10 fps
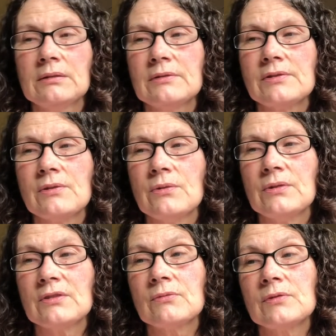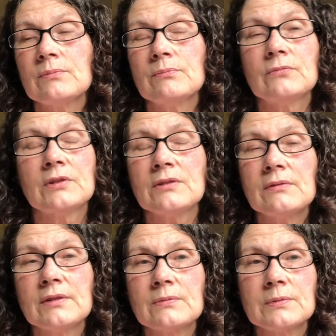so this was
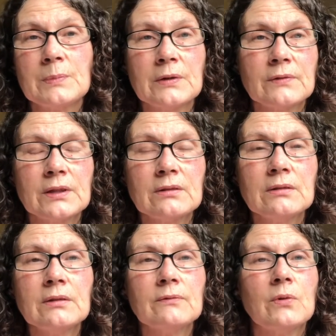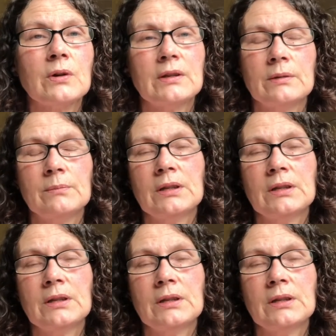perfect for him.